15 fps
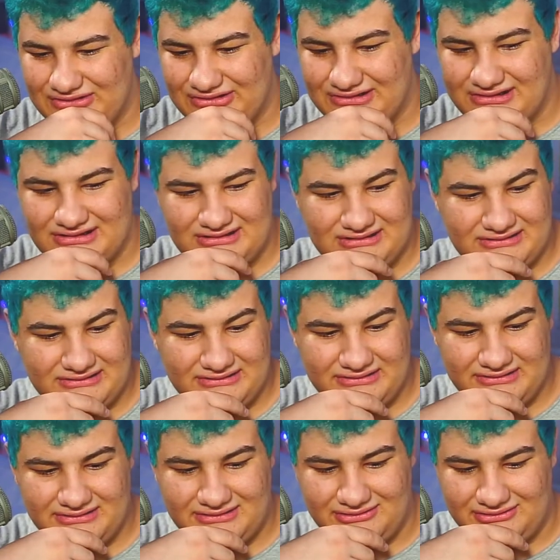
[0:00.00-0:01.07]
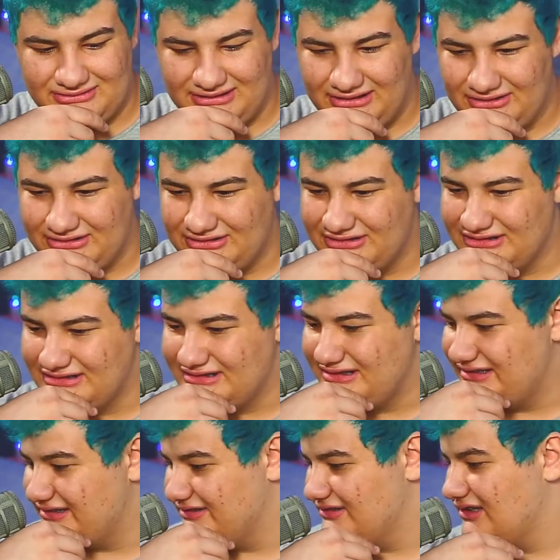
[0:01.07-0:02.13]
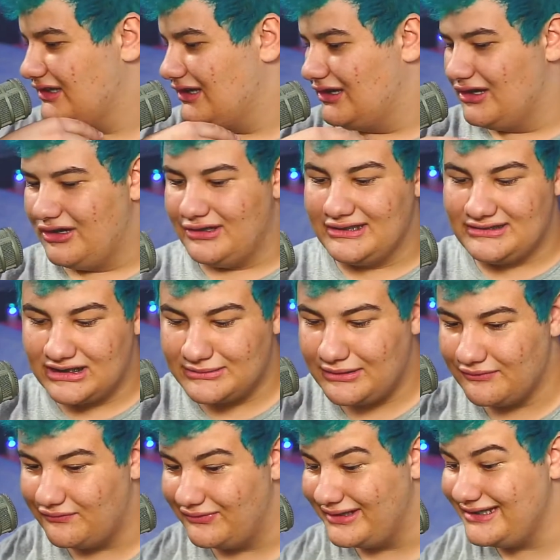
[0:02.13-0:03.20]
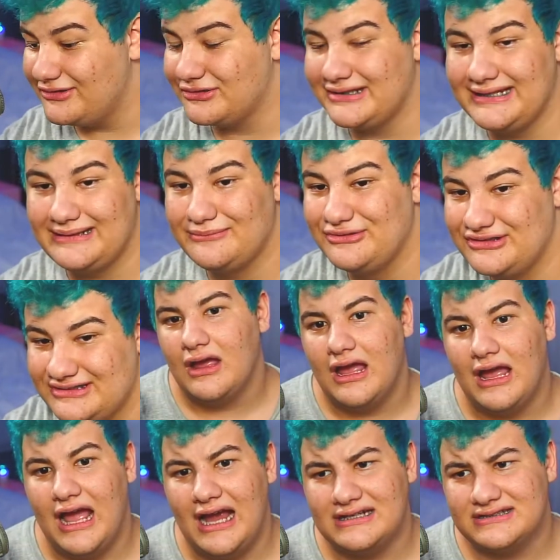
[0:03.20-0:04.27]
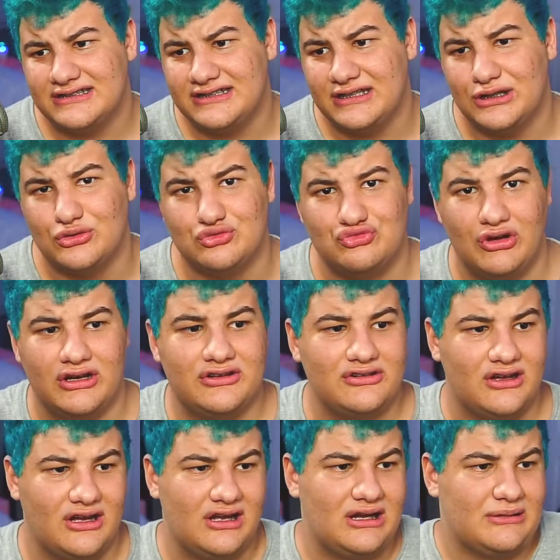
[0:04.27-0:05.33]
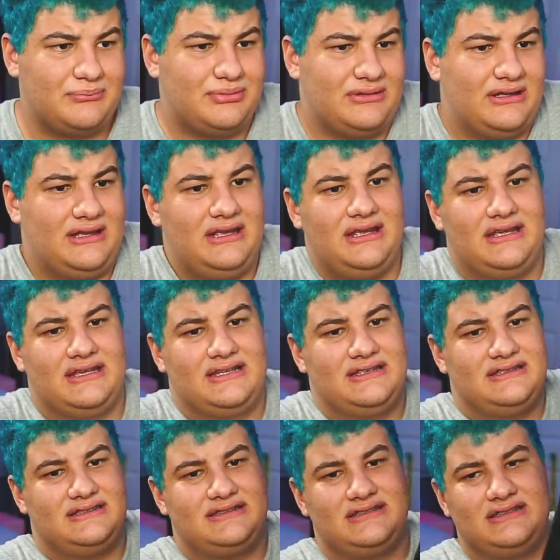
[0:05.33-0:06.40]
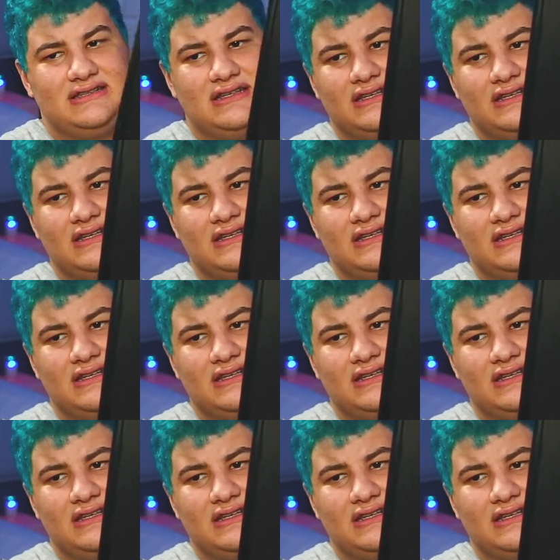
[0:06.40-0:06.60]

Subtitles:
it. Oh god, you should just see here. Alright, let's talk about video cameras. Actually, a runner-up is